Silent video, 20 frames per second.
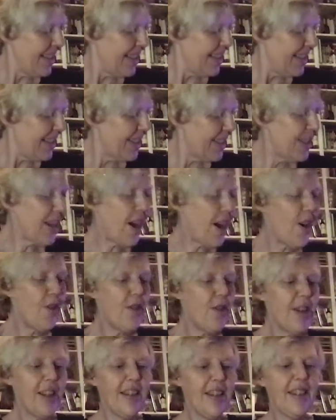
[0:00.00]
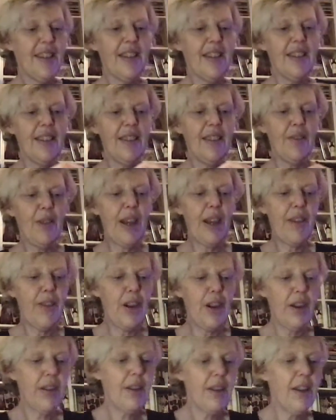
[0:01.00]
So we have
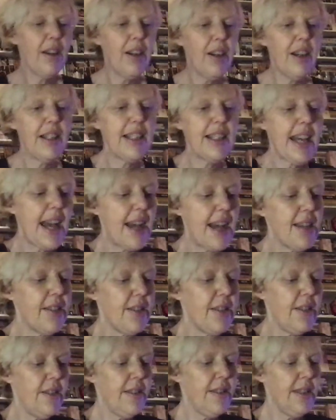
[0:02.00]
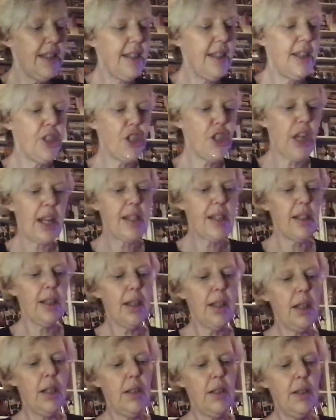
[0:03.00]
our tassel. See, it sheds a
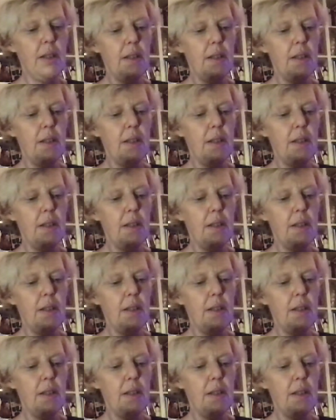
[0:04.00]
little.